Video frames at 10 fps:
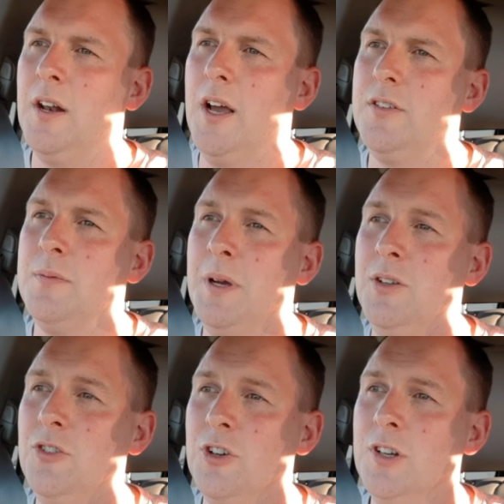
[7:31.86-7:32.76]
I'd like to
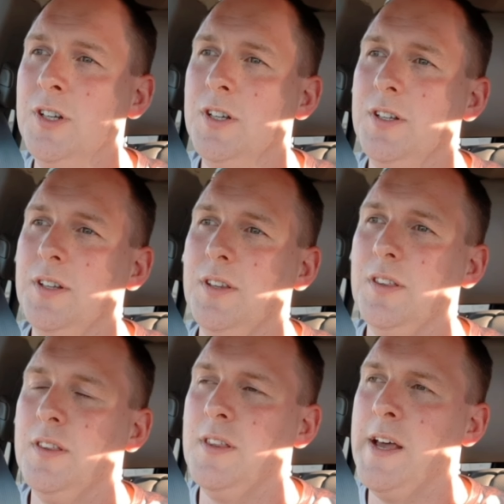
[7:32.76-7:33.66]
mention
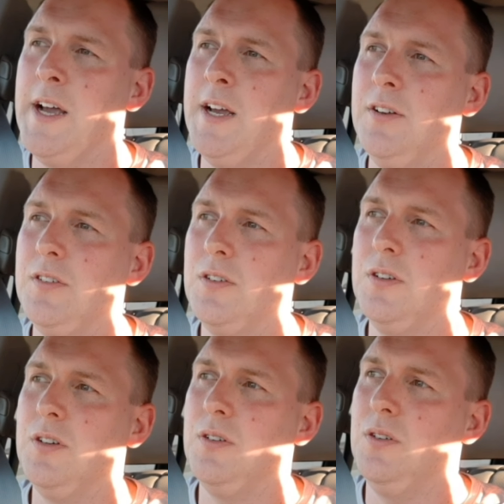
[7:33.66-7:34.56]
that
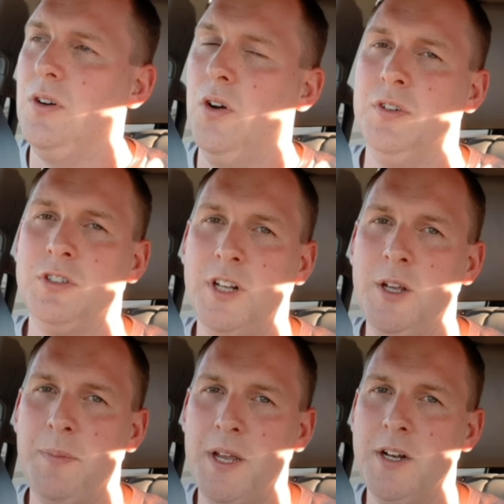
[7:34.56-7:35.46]

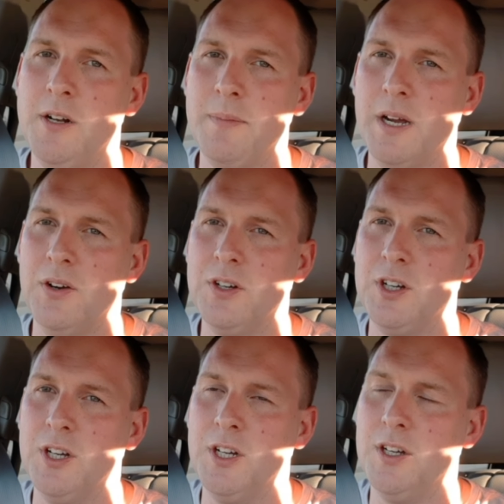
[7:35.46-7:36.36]
obviously being in
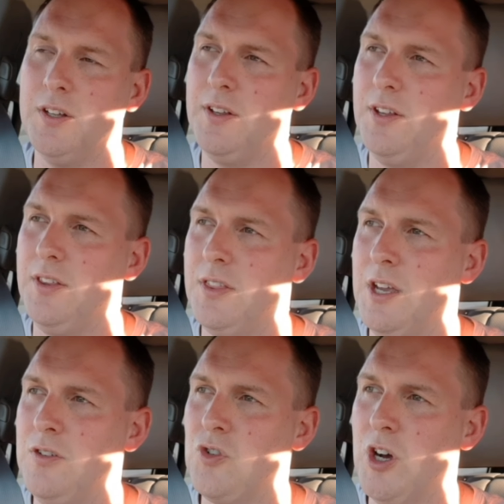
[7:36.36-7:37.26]
America,
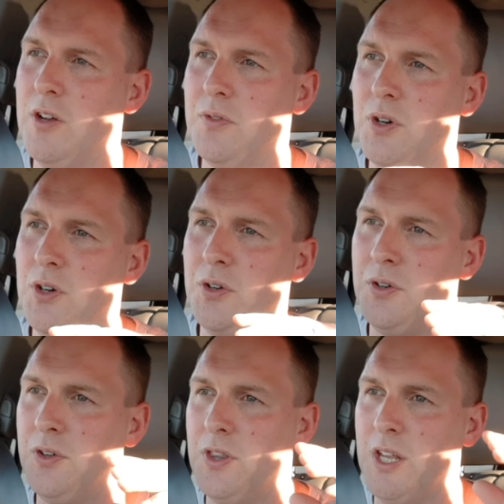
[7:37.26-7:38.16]
they drive
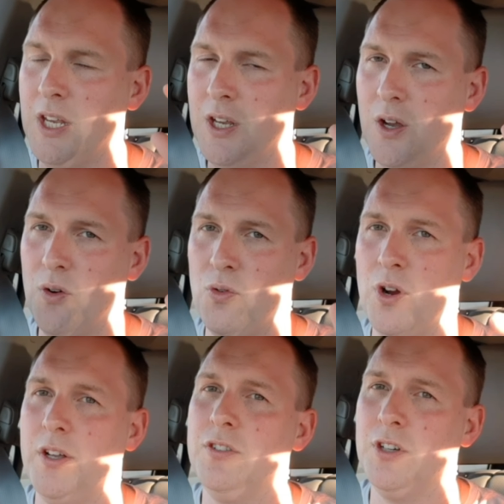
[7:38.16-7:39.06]
on the
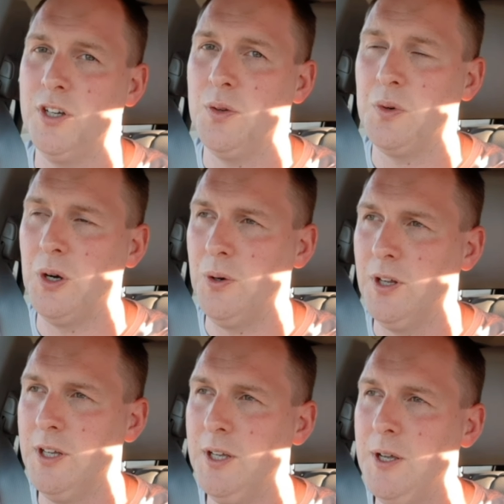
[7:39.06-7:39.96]
right side of the
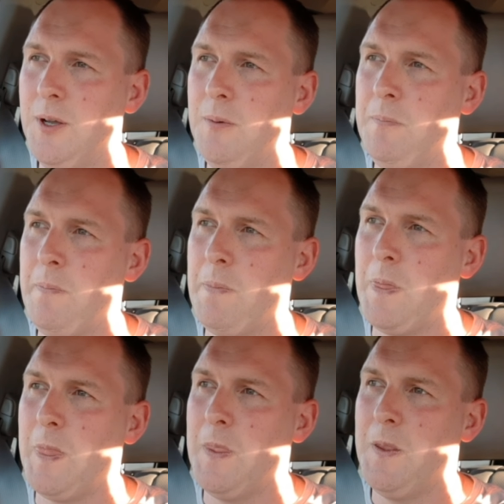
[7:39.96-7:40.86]
road.
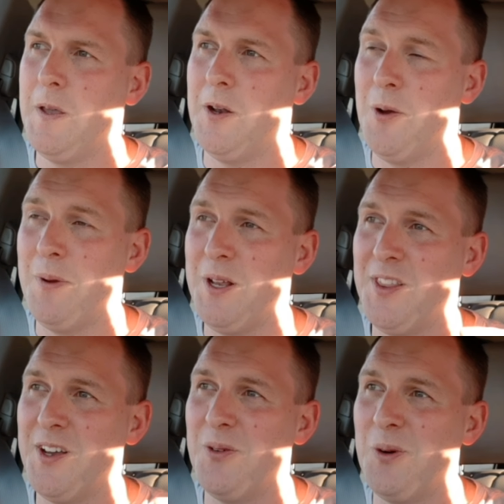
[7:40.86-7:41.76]
I don't
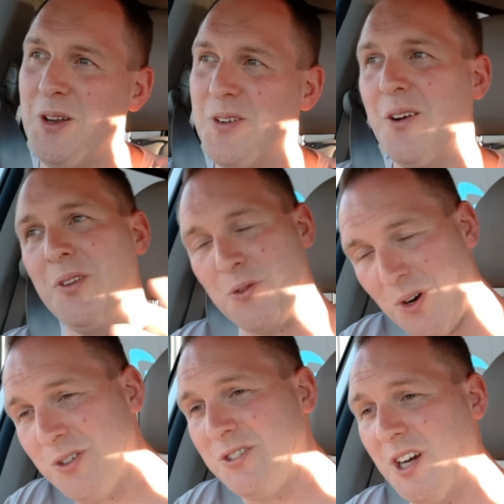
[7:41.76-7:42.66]
mean that we drive on the
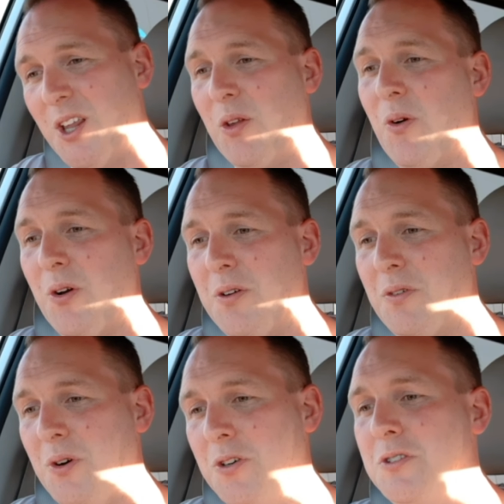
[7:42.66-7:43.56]
wrong side of the road,
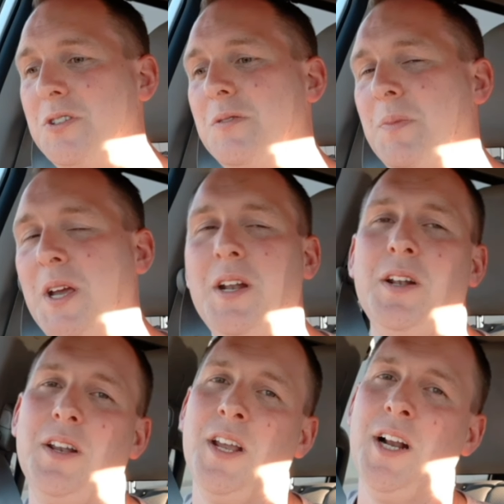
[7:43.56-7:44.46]
of course,
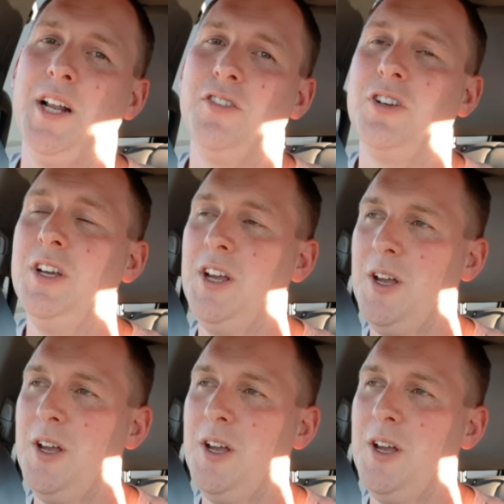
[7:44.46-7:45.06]
being English.